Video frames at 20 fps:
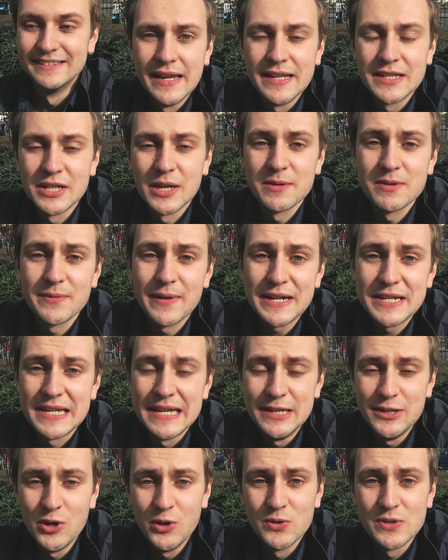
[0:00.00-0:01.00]
In terms of
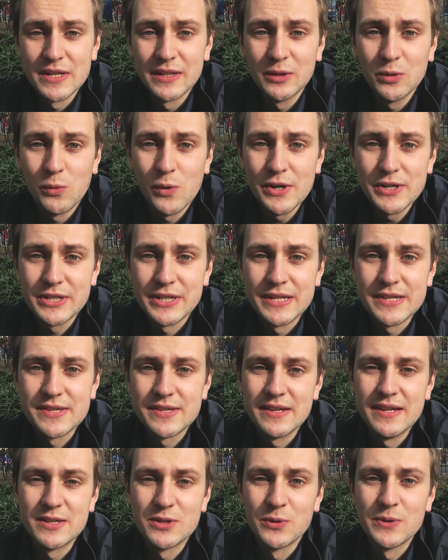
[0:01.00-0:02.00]
actually using the watch,
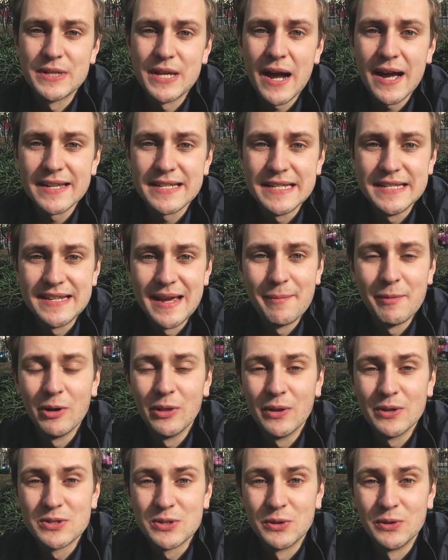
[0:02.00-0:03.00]
it's always hard to demo
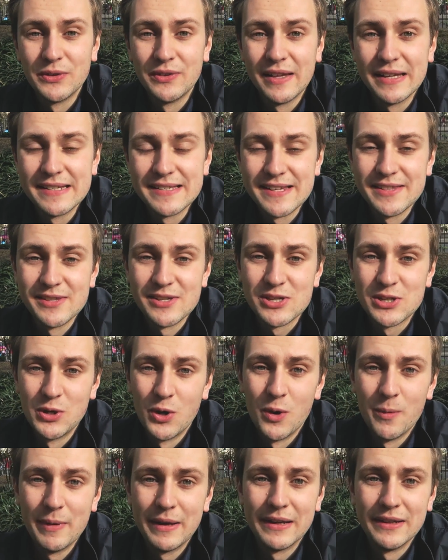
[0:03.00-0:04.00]
those sort of things in the
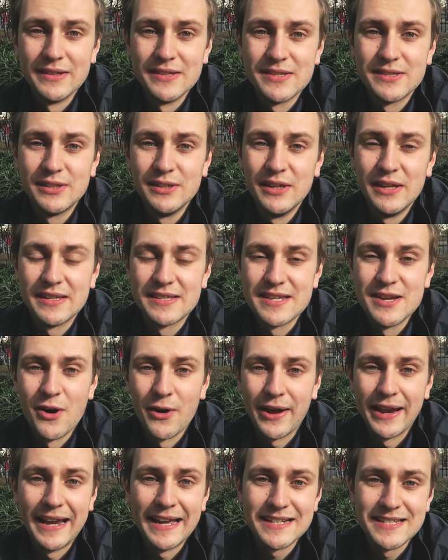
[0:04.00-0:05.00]
store because it's
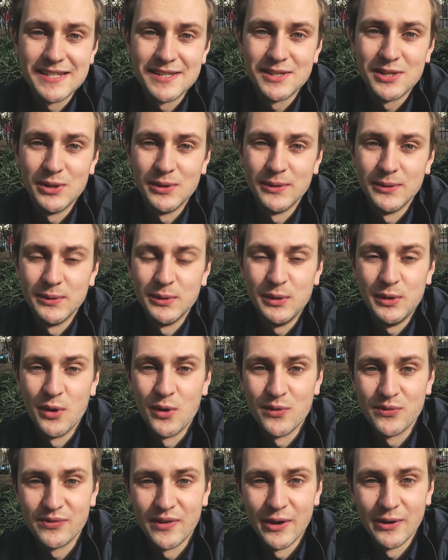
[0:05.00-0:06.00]
not connected to
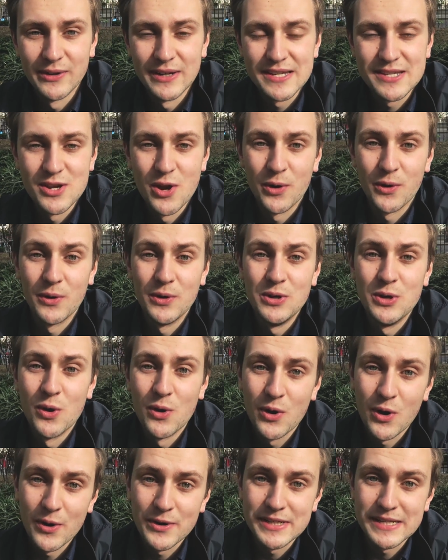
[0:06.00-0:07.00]
your phone, it's not got
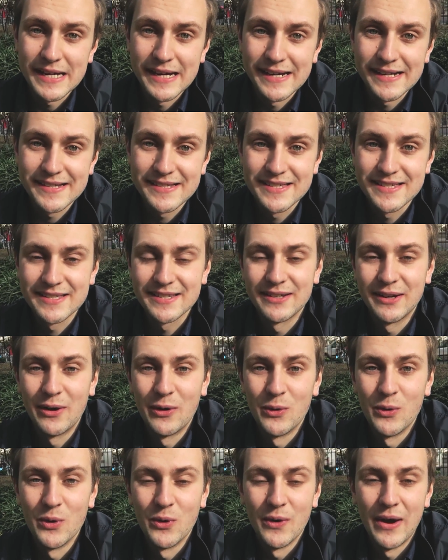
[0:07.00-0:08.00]
your contacts
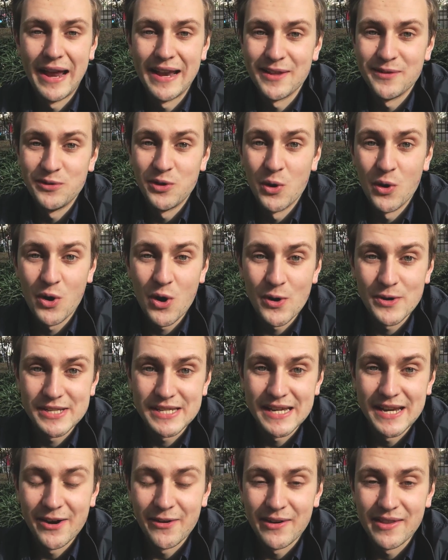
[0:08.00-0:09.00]
or any of your
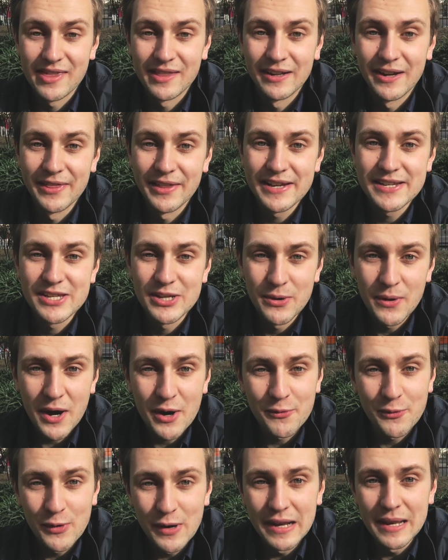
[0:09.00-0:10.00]
content or anything like that, so you
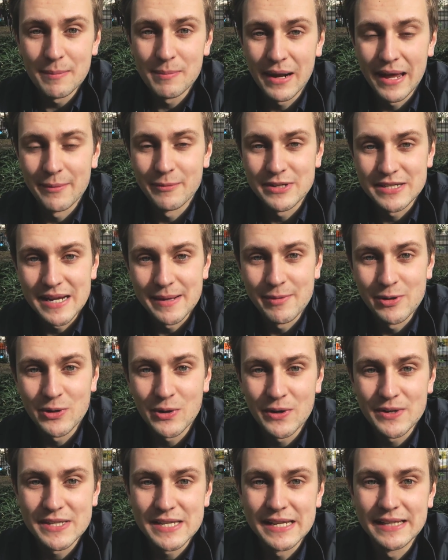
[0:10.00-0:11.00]
are really playing with demo
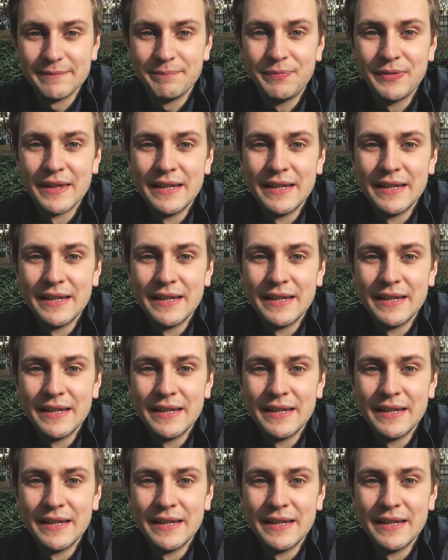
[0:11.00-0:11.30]
content.